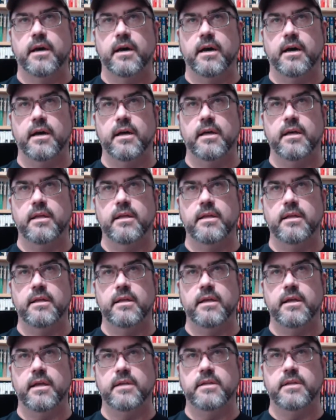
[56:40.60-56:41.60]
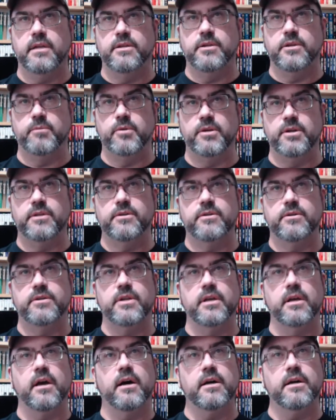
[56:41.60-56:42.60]
it's super
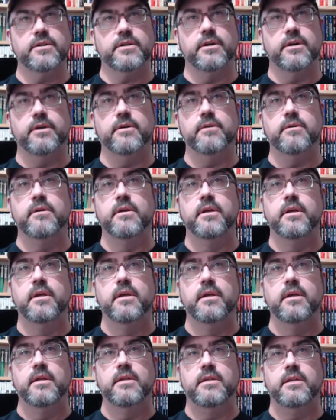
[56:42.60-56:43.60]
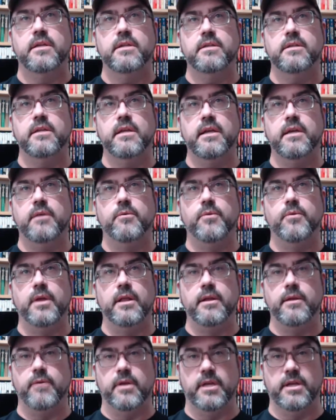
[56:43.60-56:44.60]
interesting. Also, Disney
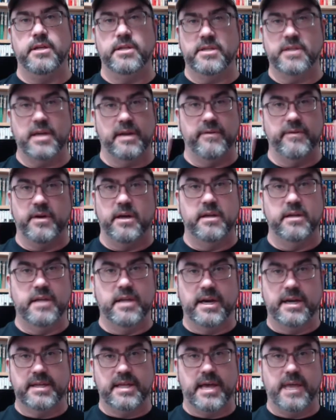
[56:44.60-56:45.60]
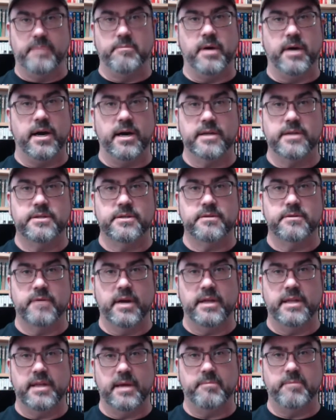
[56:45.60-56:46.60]
really just kind of unlocked that box,
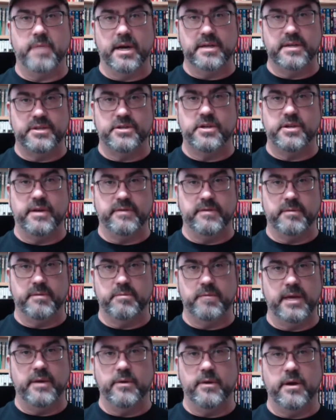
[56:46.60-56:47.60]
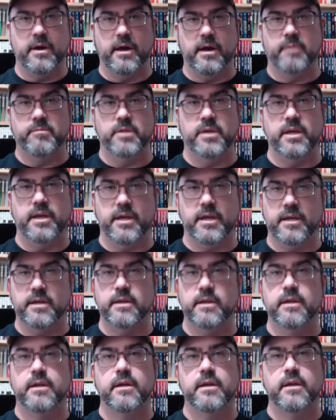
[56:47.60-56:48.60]
right? That box that you have to play in.
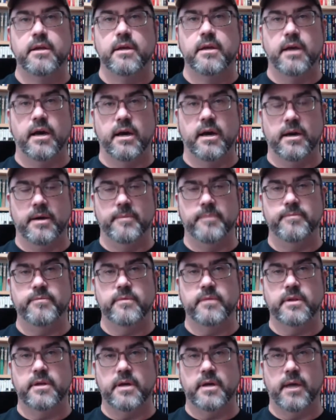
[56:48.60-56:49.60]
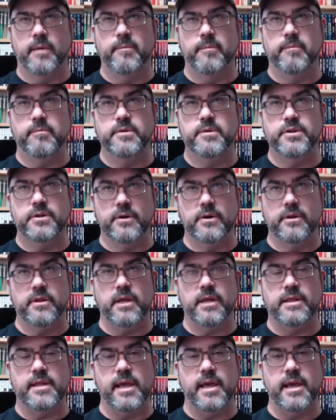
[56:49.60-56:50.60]
I'm sure
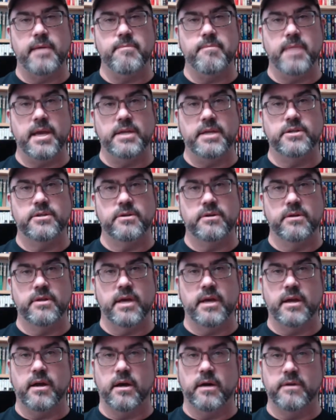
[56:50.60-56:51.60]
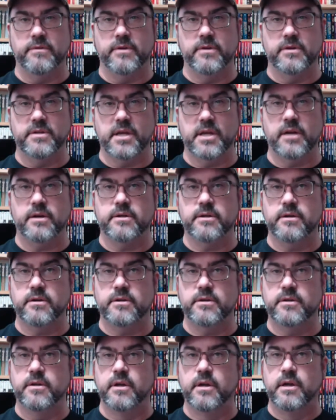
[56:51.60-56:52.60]
that they made sure that all those
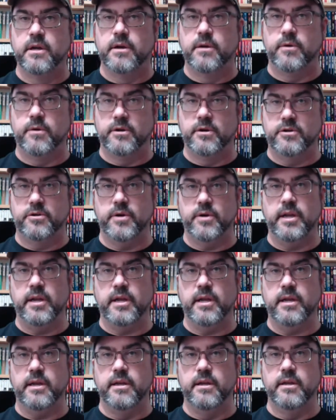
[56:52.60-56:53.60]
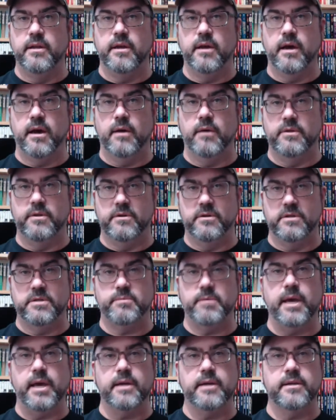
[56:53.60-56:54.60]
characters were treated with
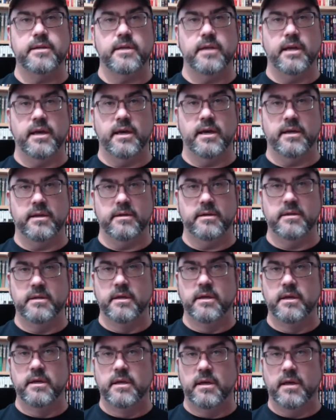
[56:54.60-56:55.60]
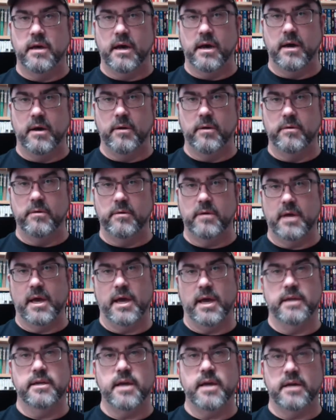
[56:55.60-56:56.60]
respect and
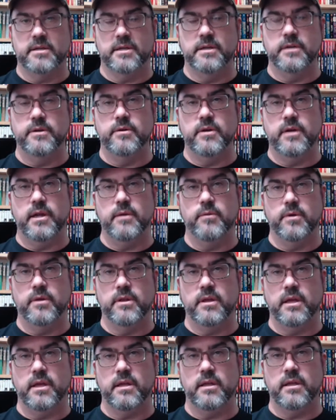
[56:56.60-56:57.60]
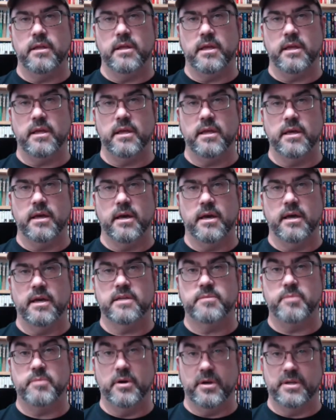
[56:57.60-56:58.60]
had continuity with the
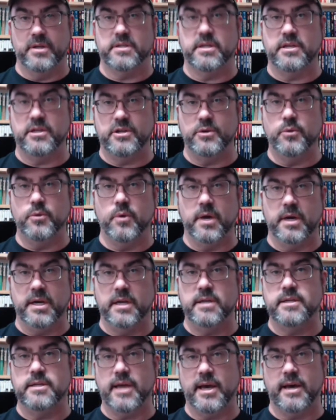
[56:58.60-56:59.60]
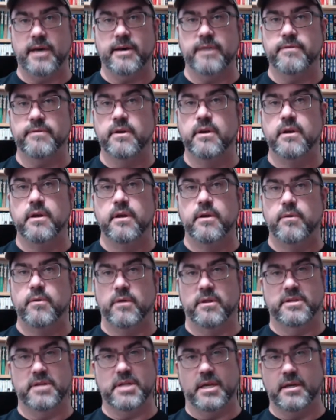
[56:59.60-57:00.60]
experience that you wanted to have with,
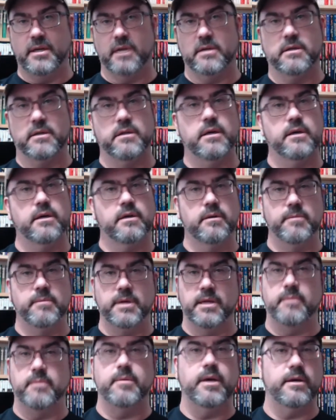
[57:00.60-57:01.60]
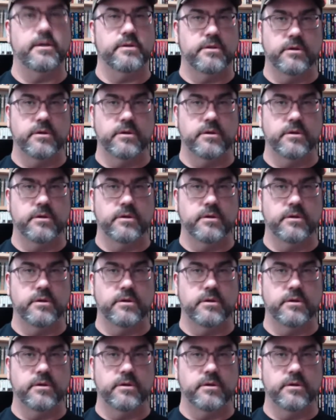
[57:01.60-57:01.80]
say, Donald Duck or Mickey Mouse or